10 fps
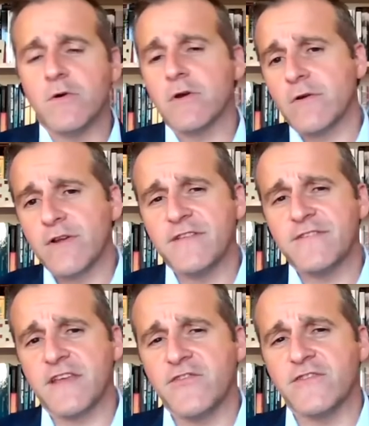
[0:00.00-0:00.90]
or
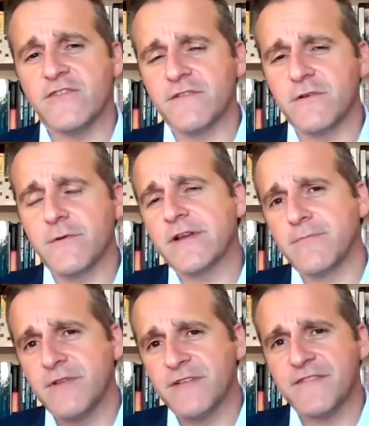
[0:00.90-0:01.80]
organizations who are
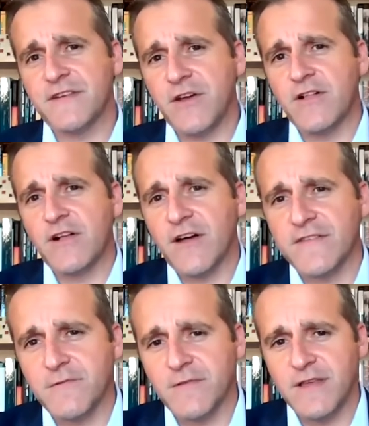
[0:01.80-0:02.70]
complicit in
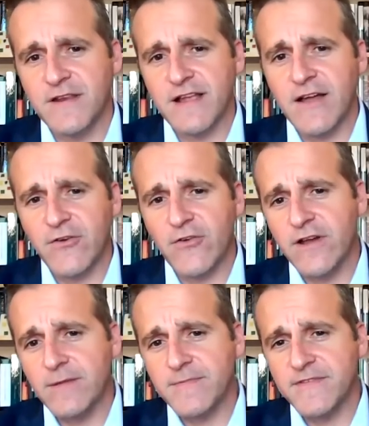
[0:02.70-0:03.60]
Holocaust-related
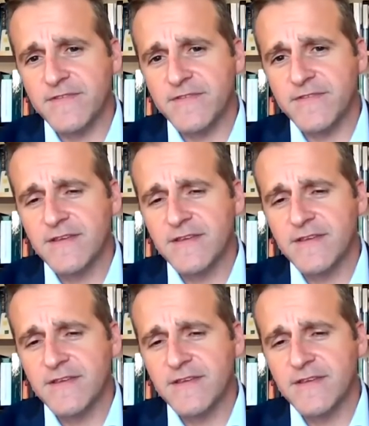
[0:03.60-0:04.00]
crimes.